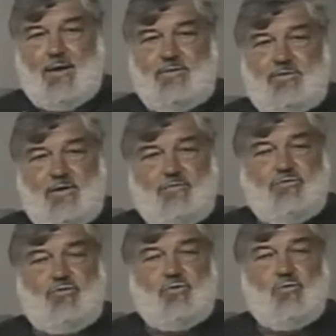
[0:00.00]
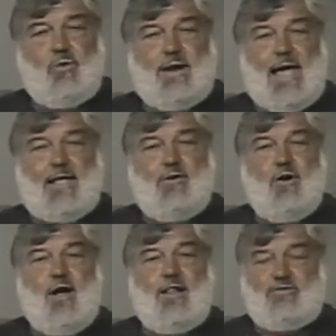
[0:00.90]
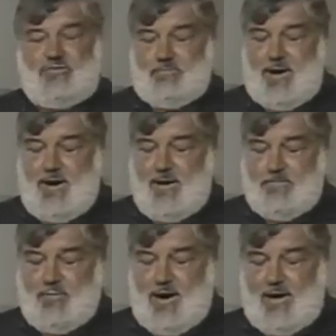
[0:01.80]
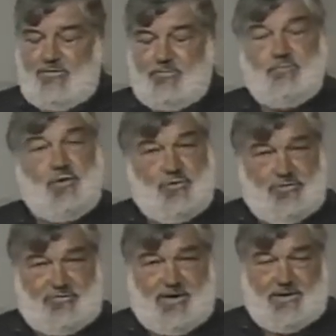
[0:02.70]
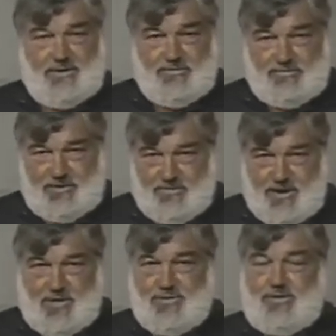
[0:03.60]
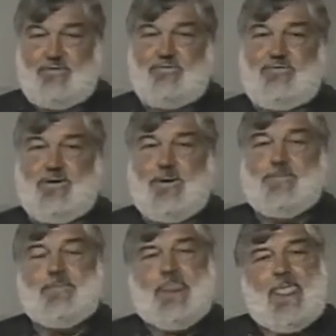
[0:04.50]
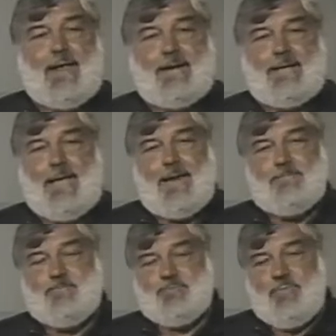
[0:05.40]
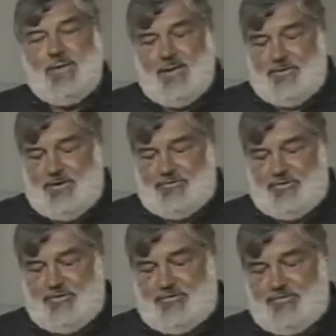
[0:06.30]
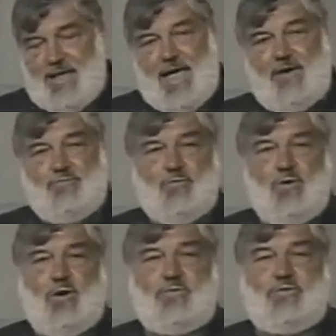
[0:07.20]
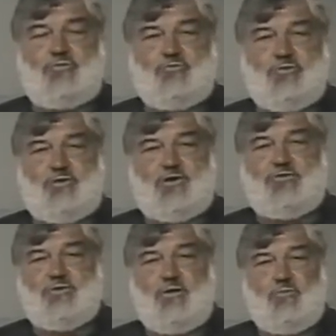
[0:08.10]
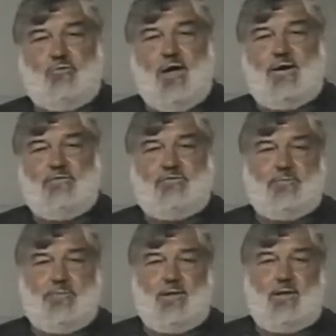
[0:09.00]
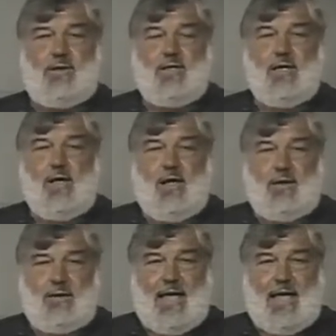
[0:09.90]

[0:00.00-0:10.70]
relative to what I call spare parts purchasing considerations. And again, this is not for the traditional run-of-the-mill